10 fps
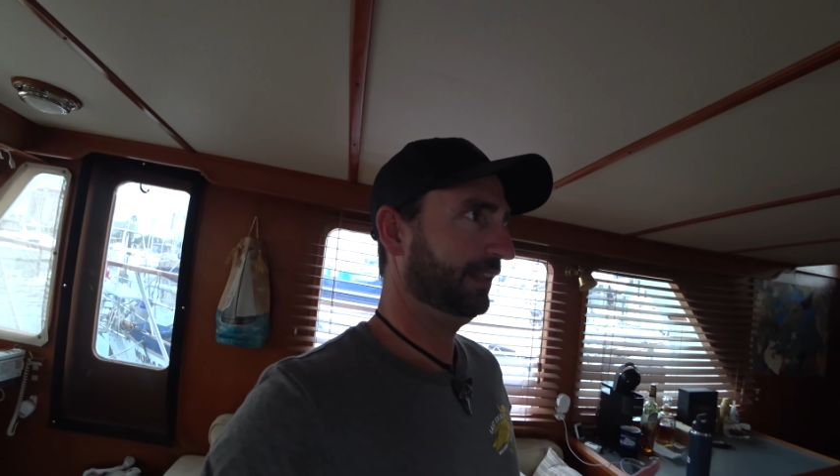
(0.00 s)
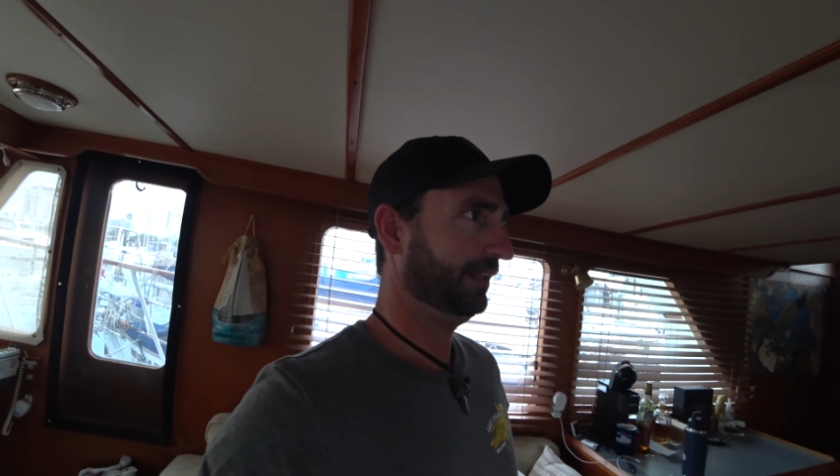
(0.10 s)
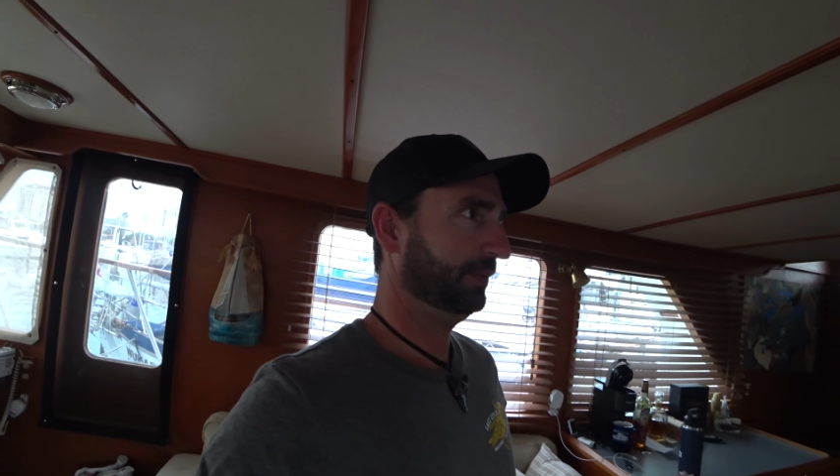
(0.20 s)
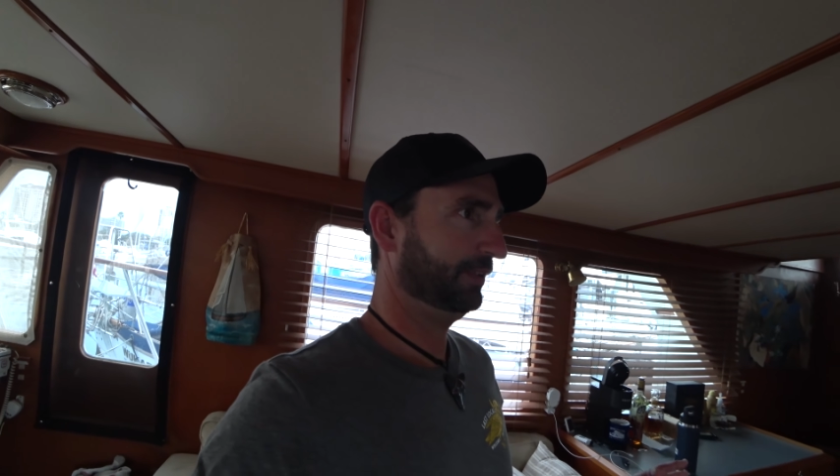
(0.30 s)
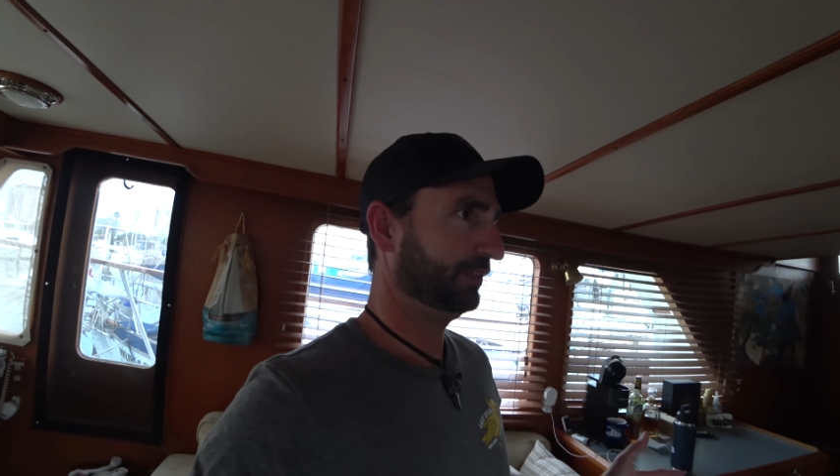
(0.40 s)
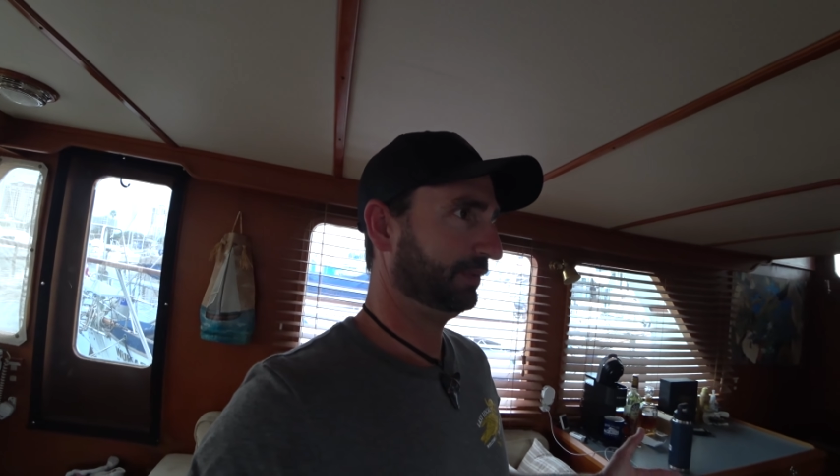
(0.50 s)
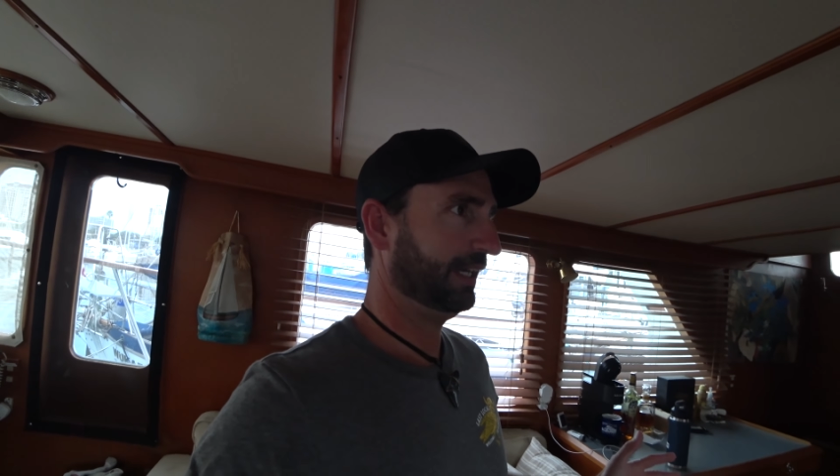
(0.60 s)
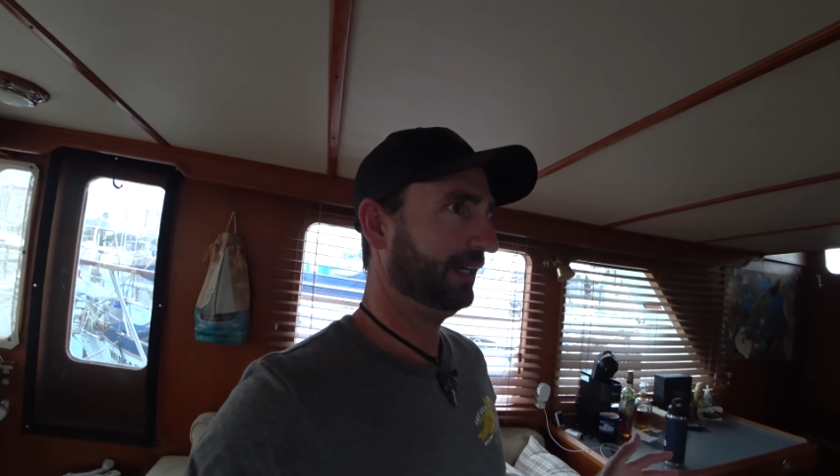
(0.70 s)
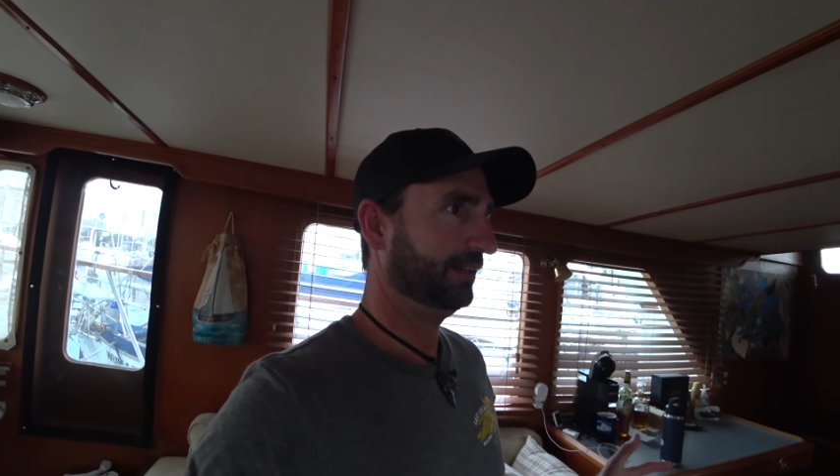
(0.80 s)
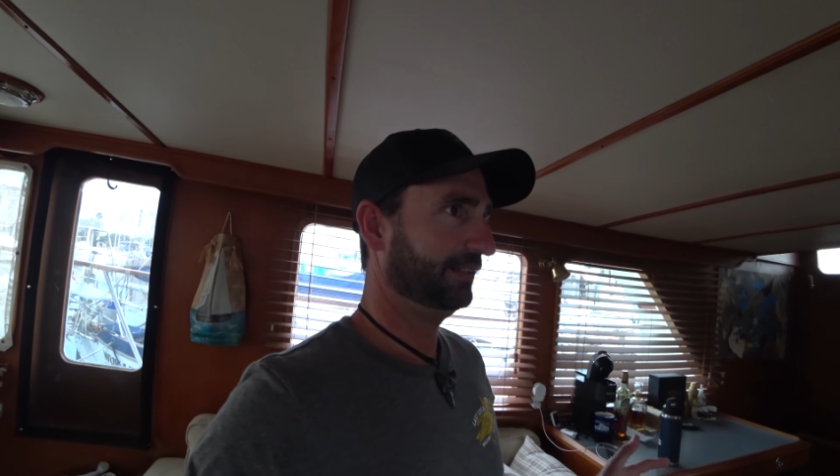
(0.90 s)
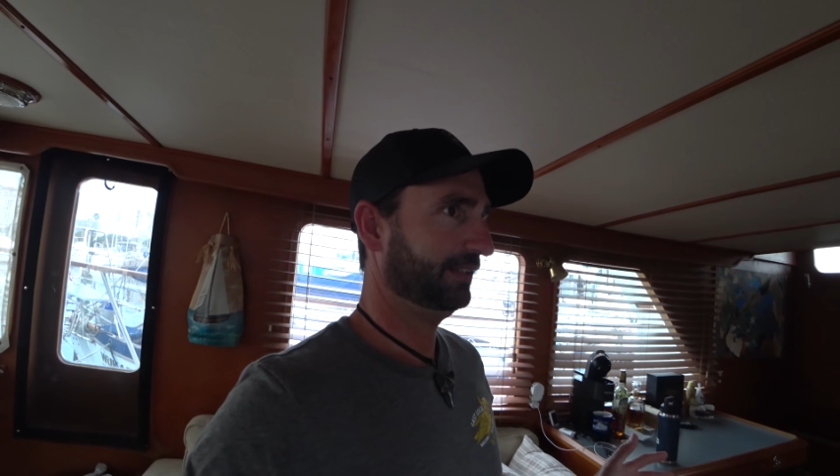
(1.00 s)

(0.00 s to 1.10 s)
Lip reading: it was around